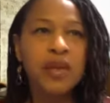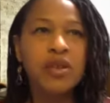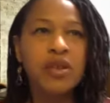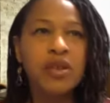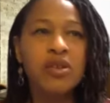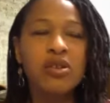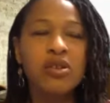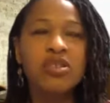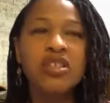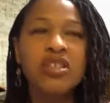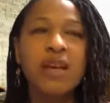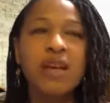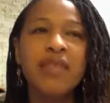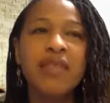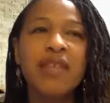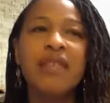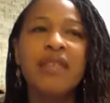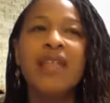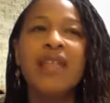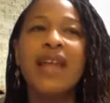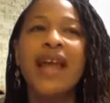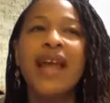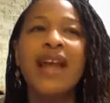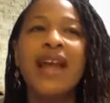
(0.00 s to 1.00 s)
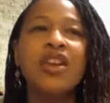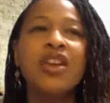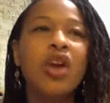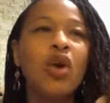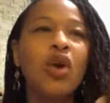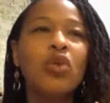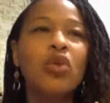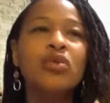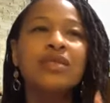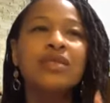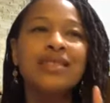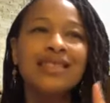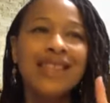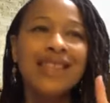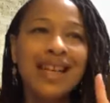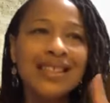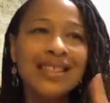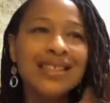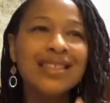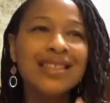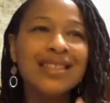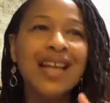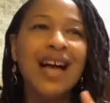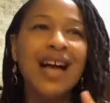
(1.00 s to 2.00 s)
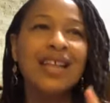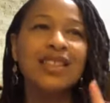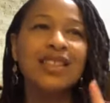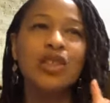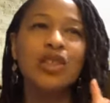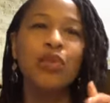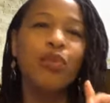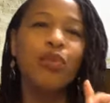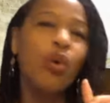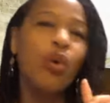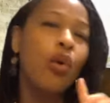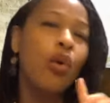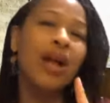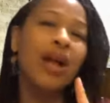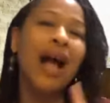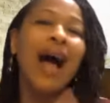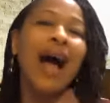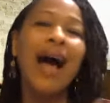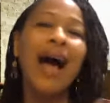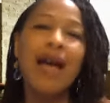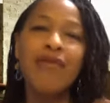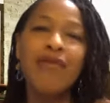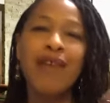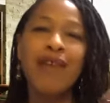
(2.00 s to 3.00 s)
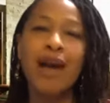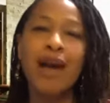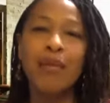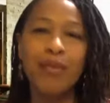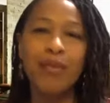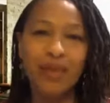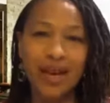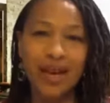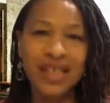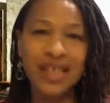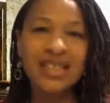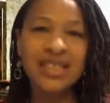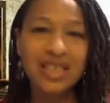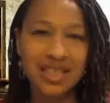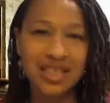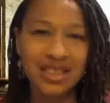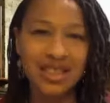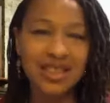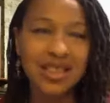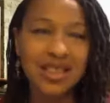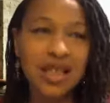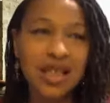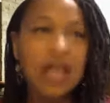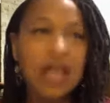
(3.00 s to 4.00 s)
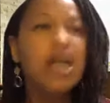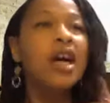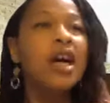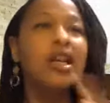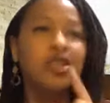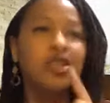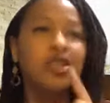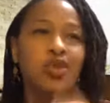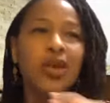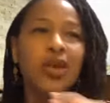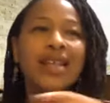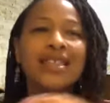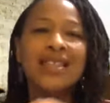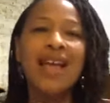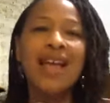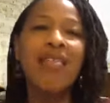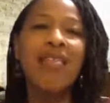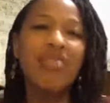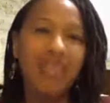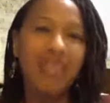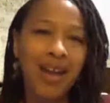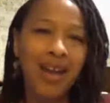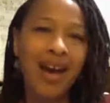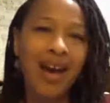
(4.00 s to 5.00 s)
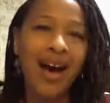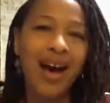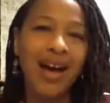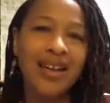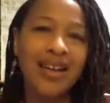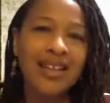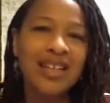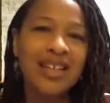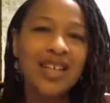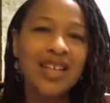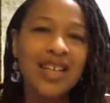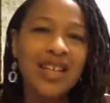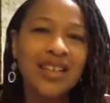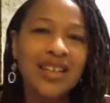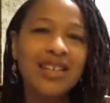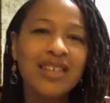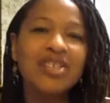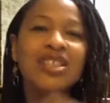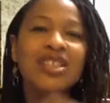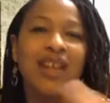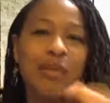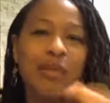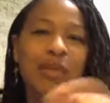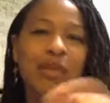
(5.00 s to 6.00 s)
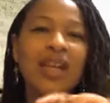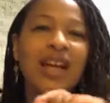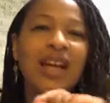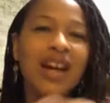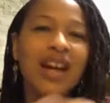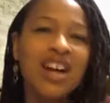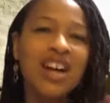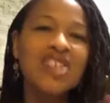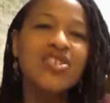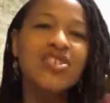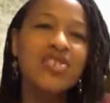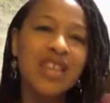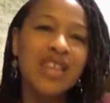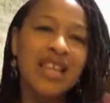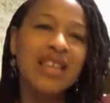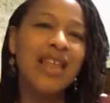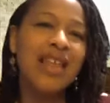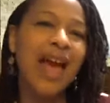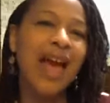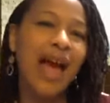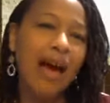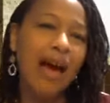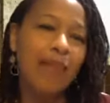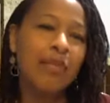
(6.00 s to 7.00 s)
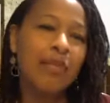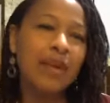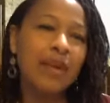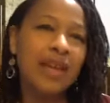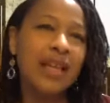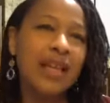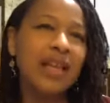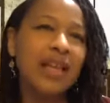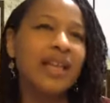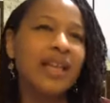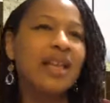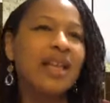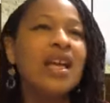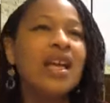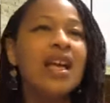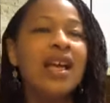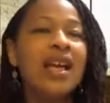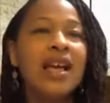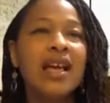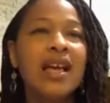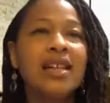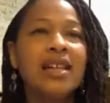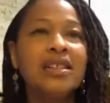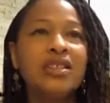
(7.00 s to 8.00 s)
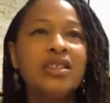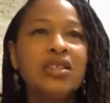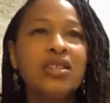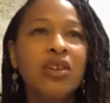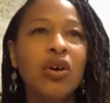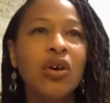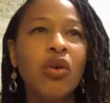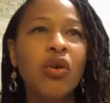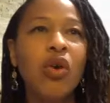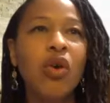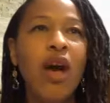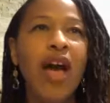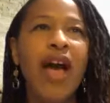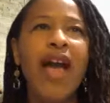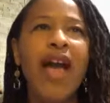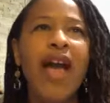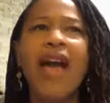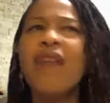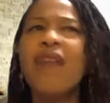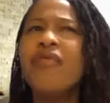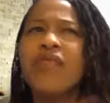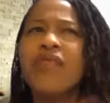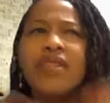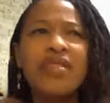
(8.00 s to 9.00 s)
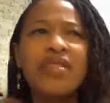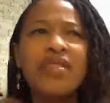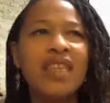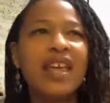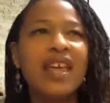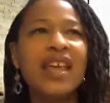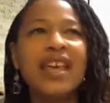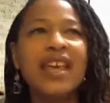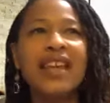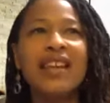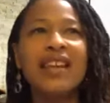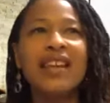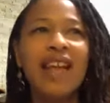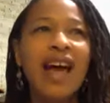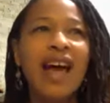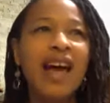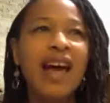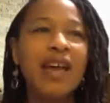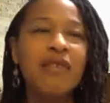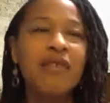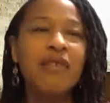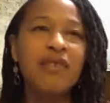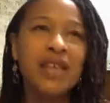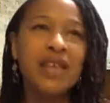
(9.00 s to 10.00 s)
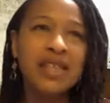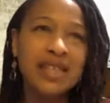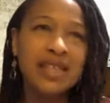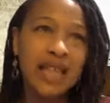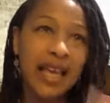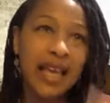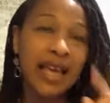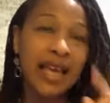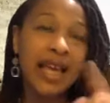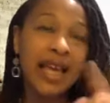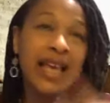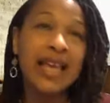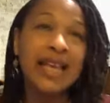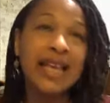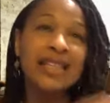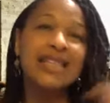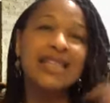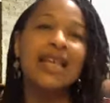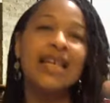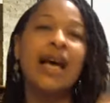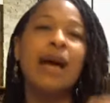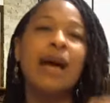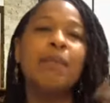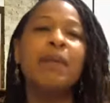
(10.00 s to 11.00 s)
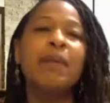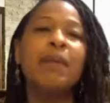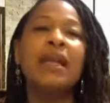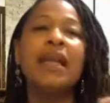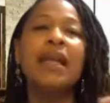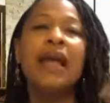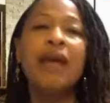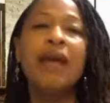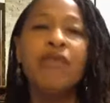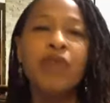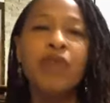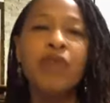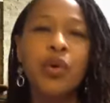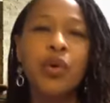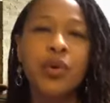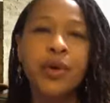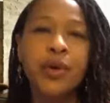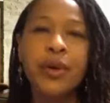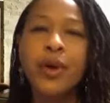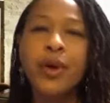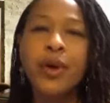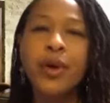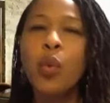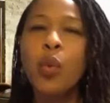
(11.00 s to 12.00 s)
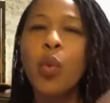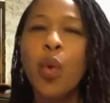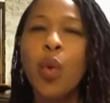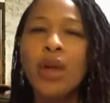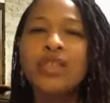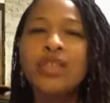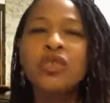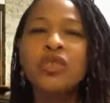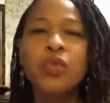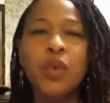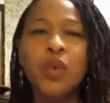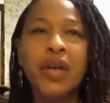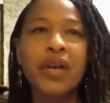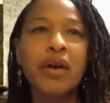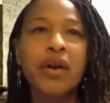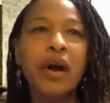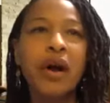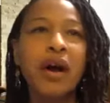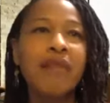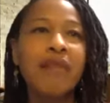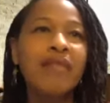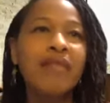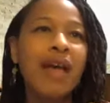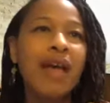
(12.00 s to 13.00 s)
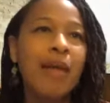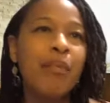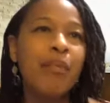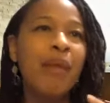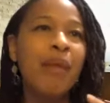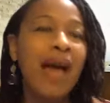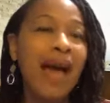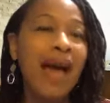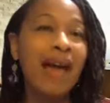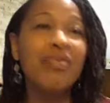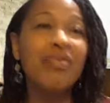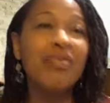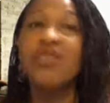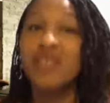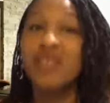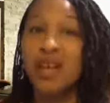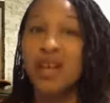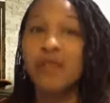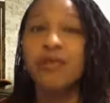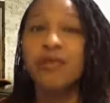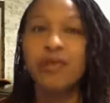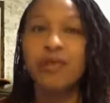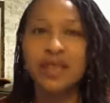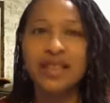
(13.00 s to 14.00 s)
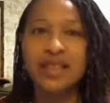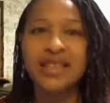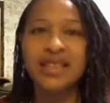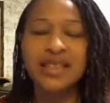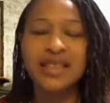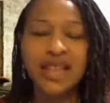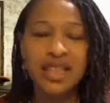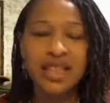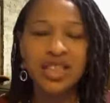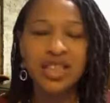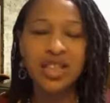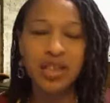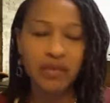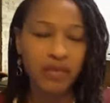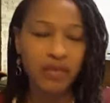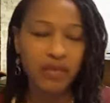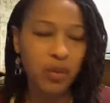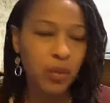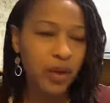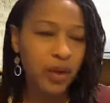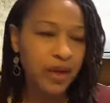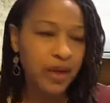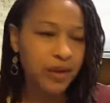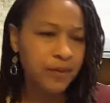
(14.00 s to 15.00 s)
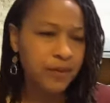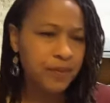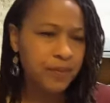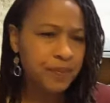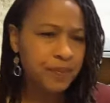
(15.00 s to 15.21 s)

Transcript: something that I know does not support a high vibration, address that thought. There's something underneath happening. And so everything in life, it's like it gets up leveled once we're on that path of self-realization, if you will.